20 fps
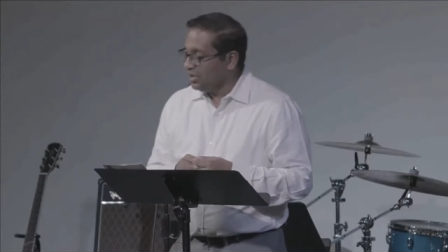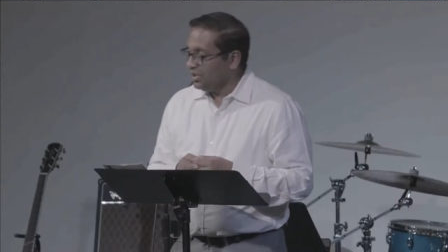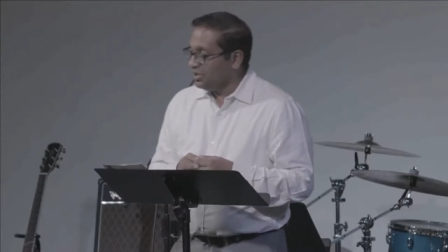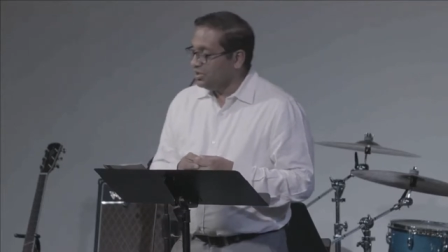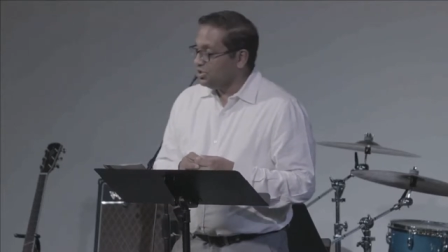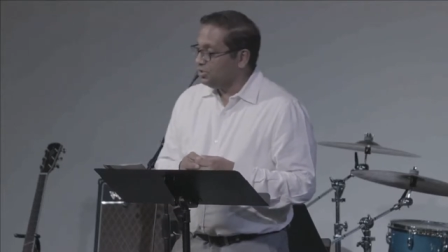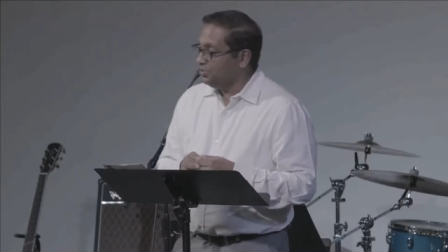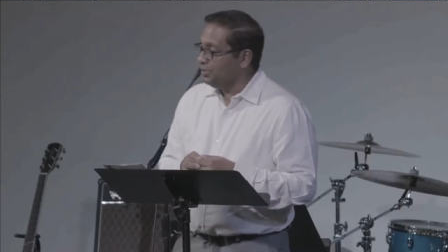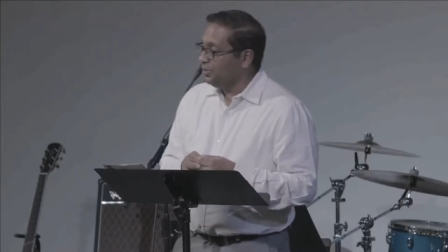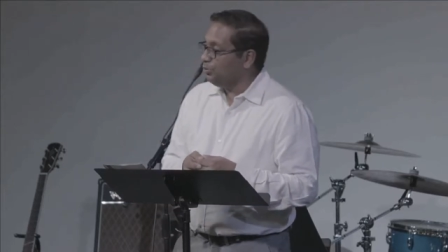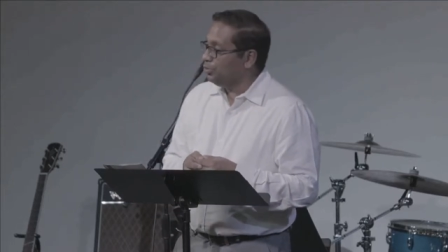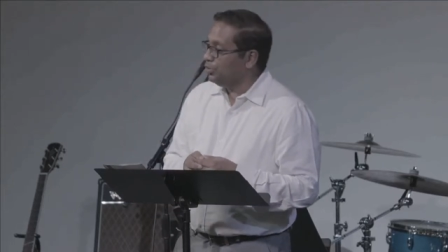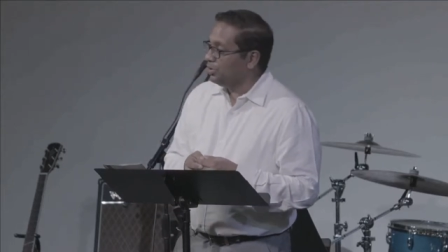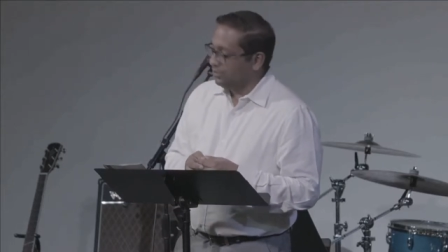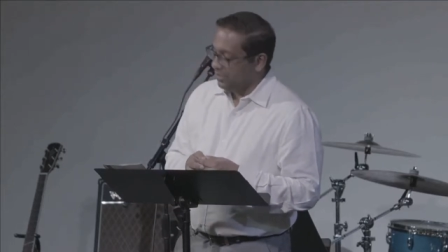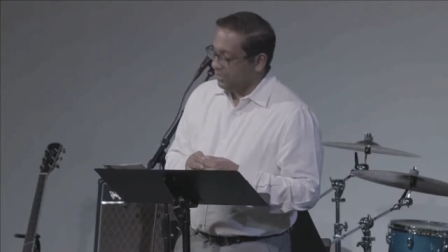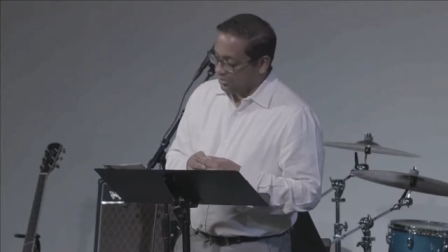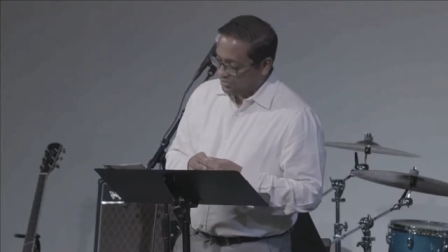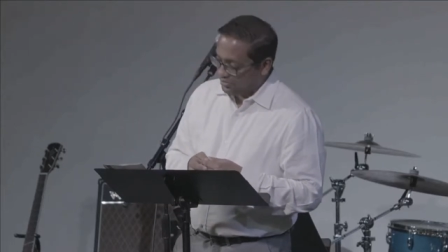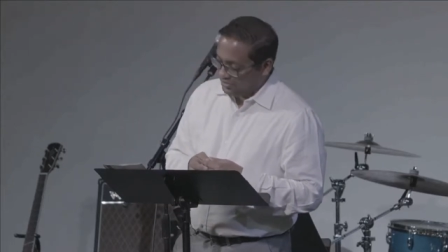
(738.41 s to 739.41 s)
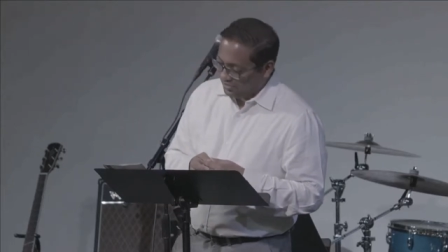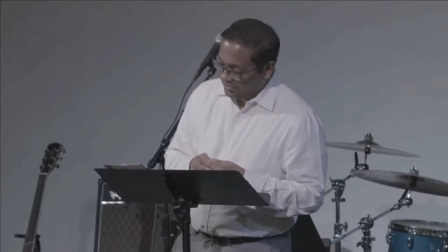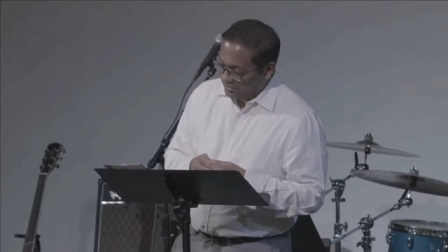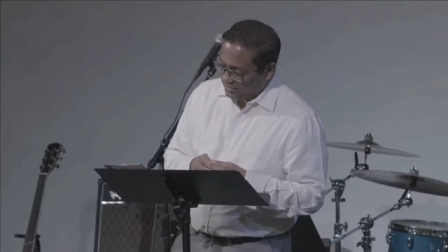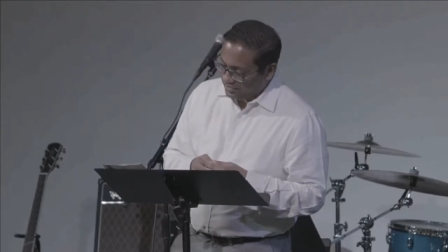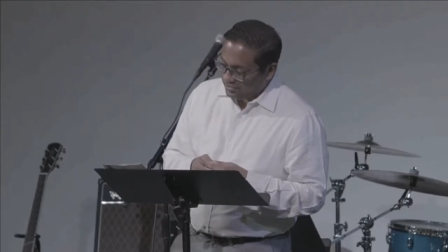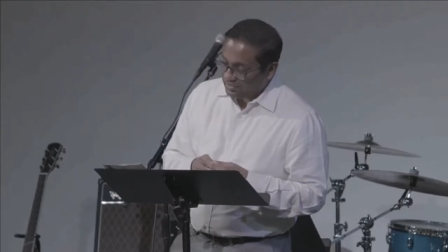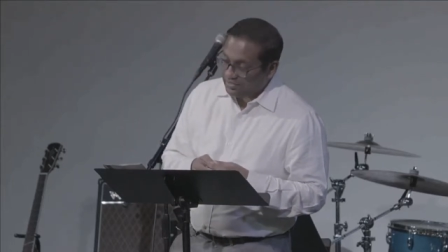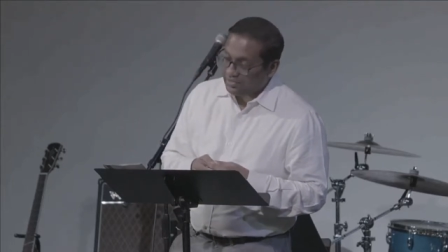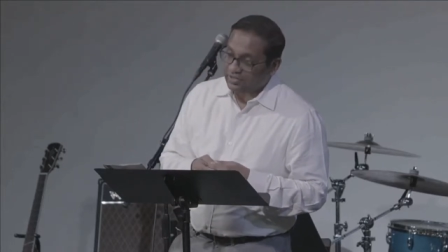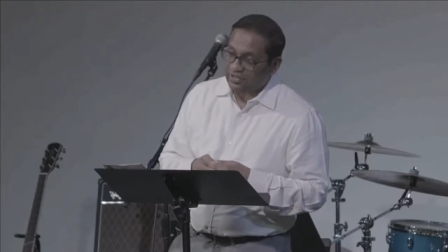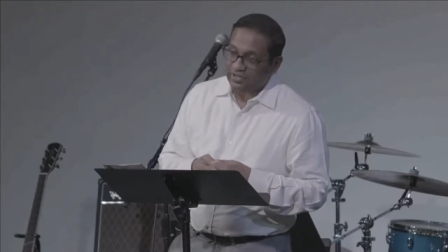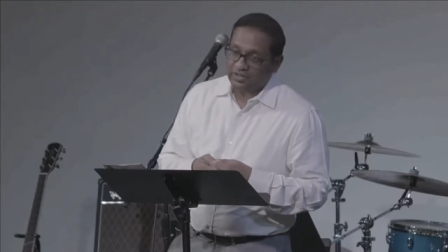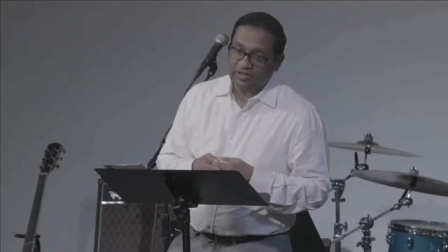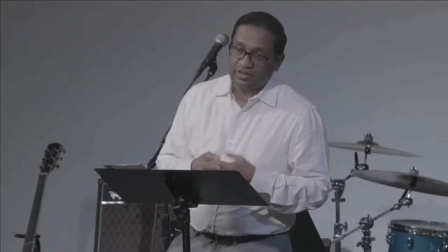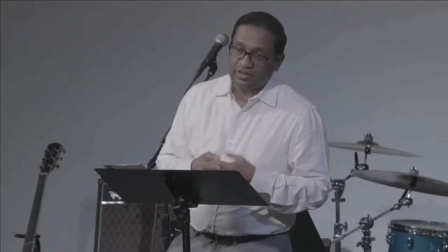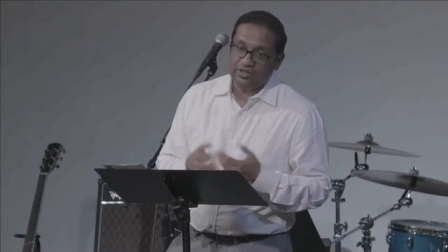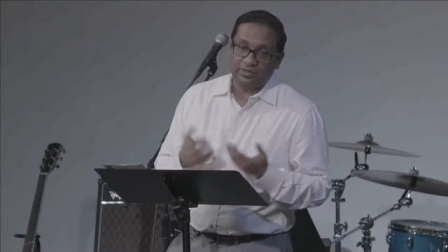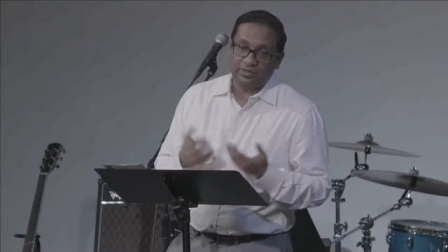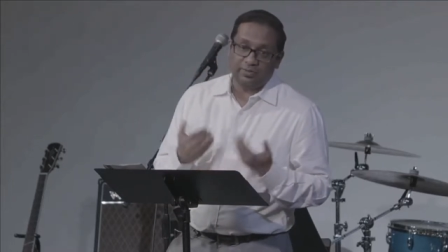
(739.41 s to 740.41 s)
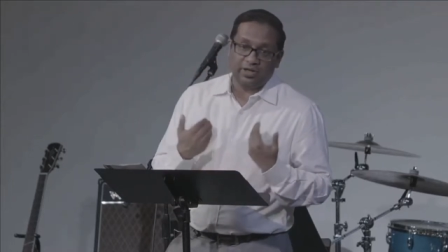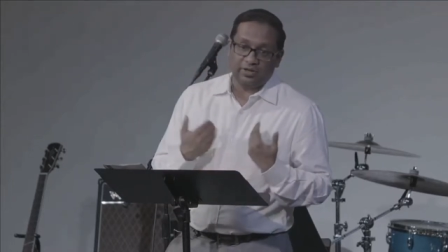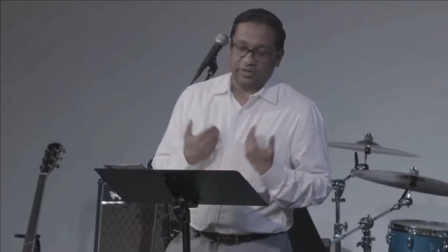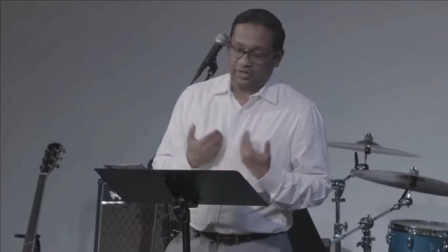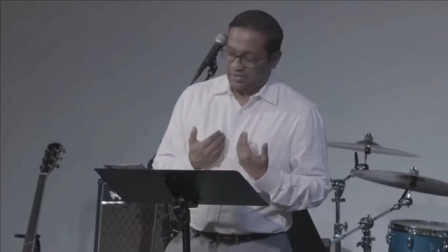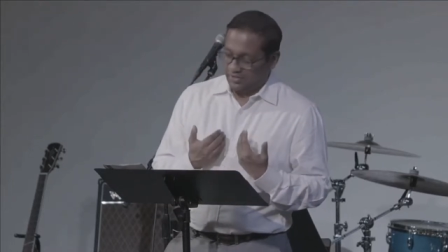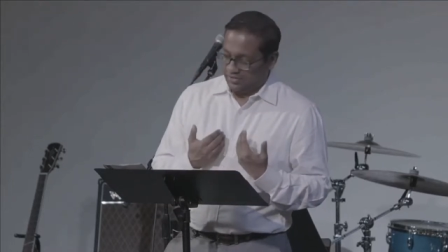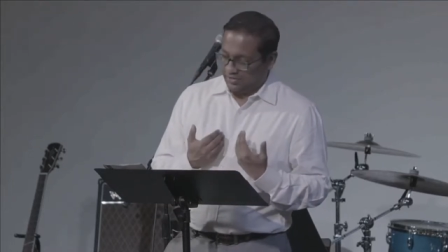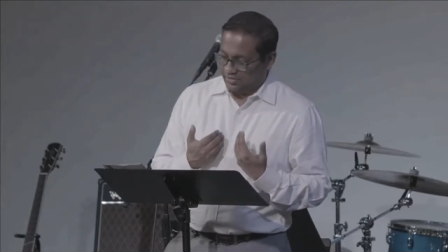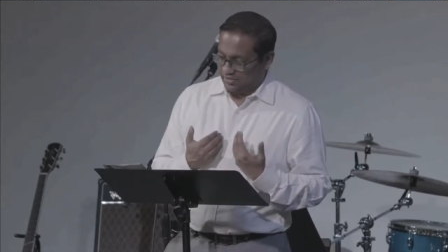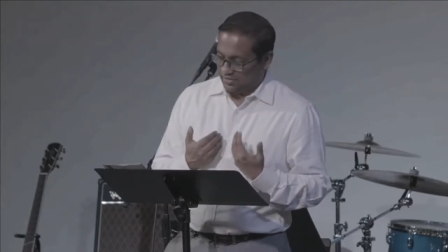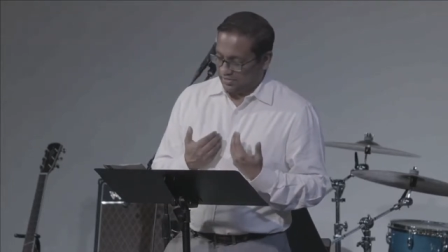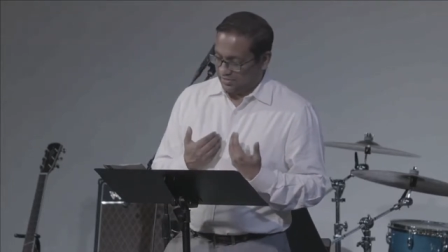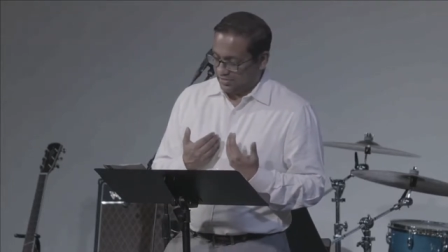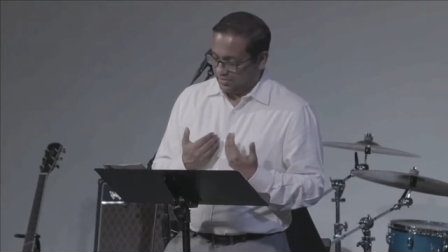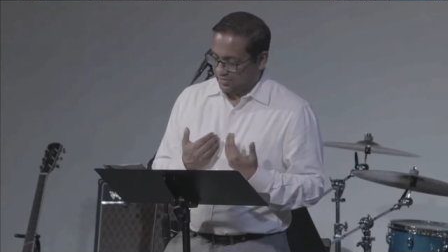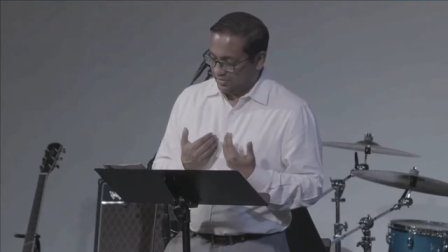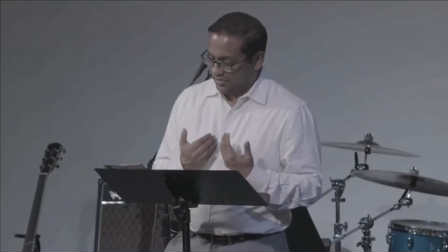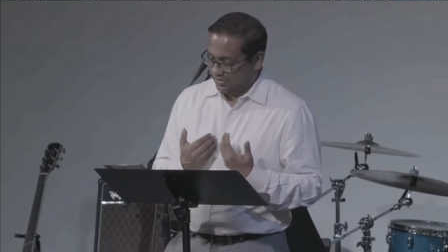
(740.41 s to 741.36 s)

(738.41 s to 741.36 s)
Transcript: should be more about Jesus than it is about us.